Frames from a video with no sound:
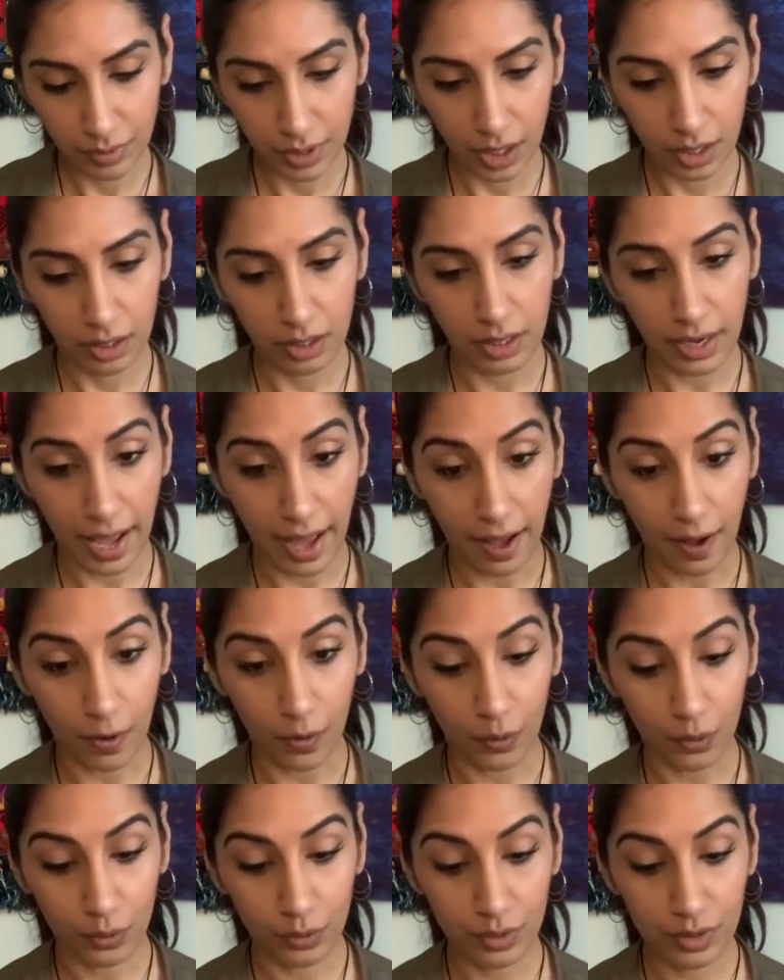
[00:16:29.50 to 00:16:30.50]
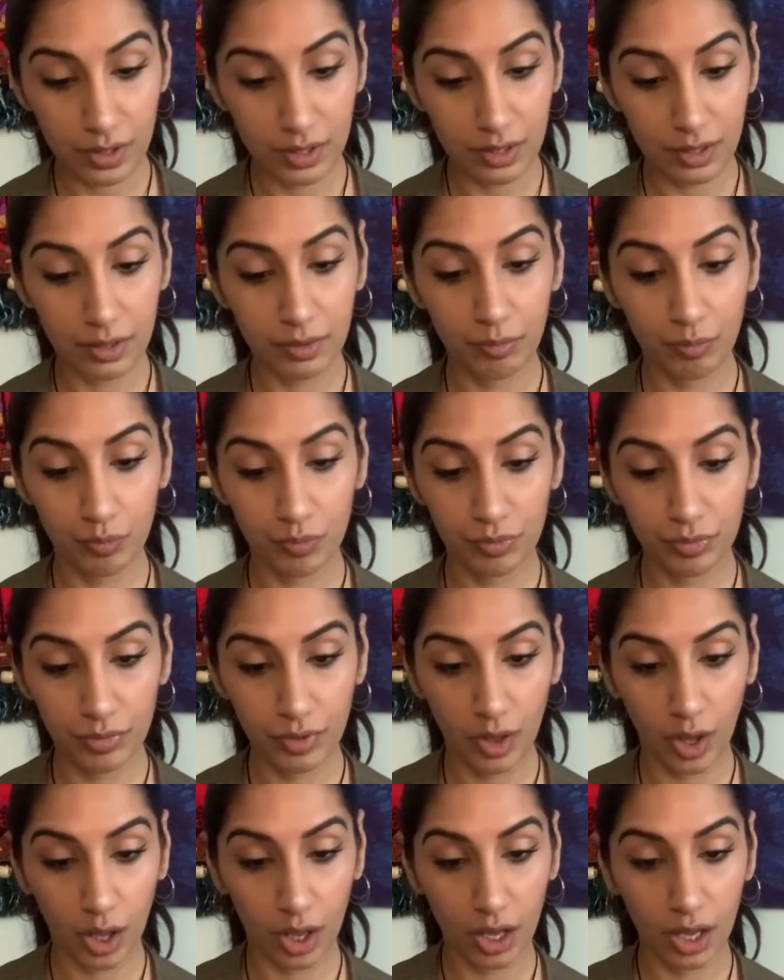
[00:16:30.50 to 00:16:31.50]
Now,
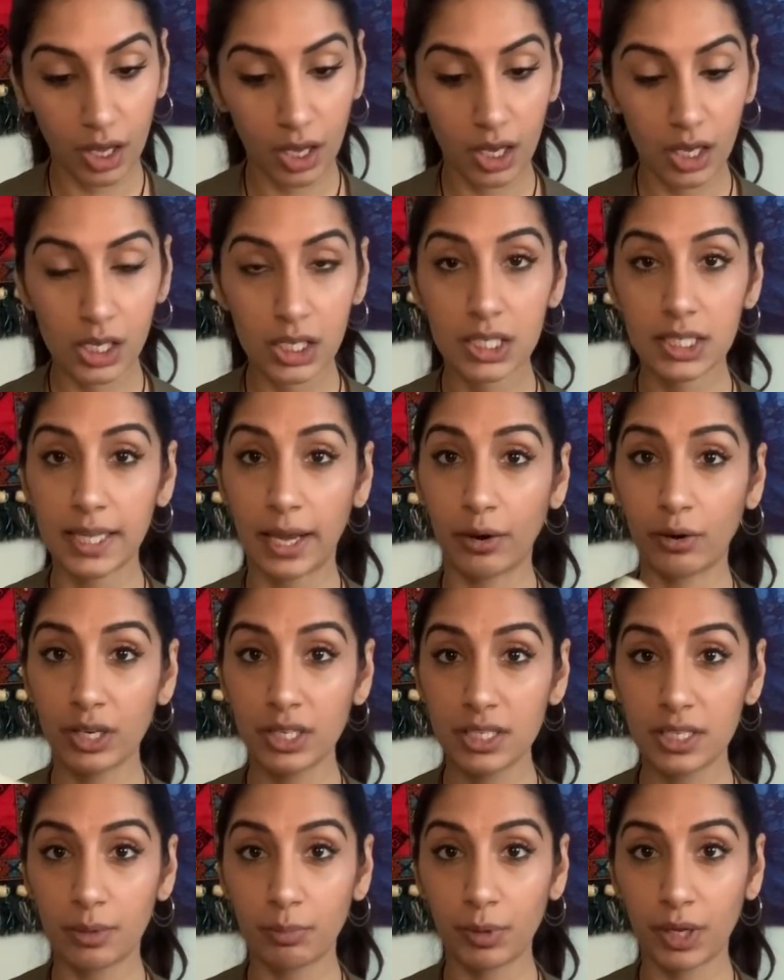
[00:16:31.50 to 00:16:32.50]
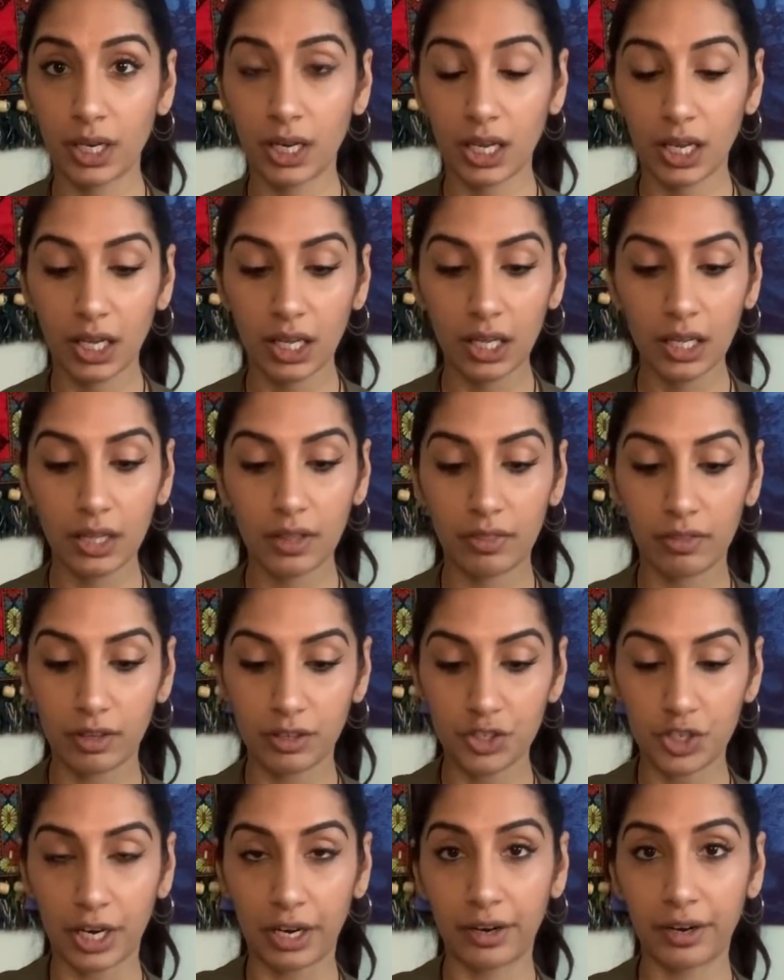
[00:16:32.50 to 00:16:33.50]
serendipity, the
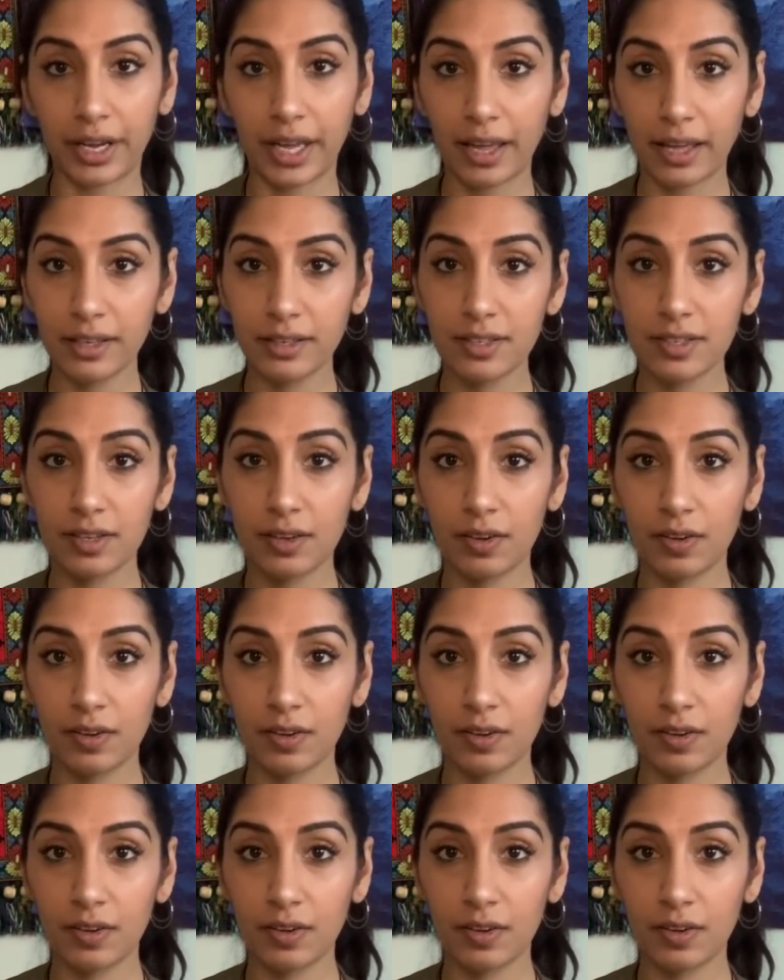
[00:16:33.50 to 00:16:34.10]
Chariot